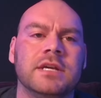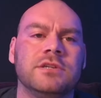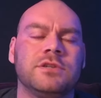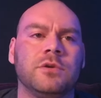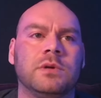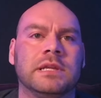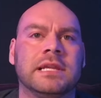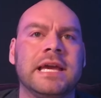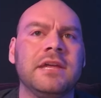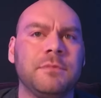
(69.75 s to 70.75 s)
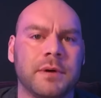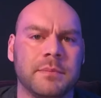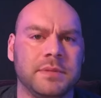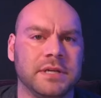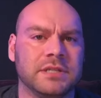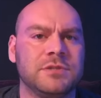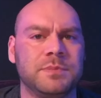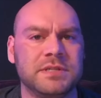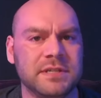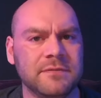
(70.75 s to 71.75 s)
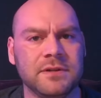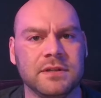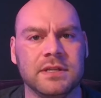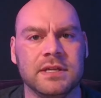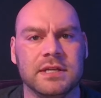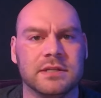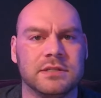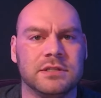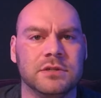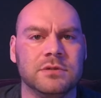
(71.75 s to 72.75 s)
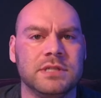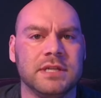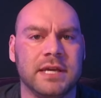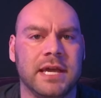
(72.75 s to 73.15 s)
So, length pumping specifically is using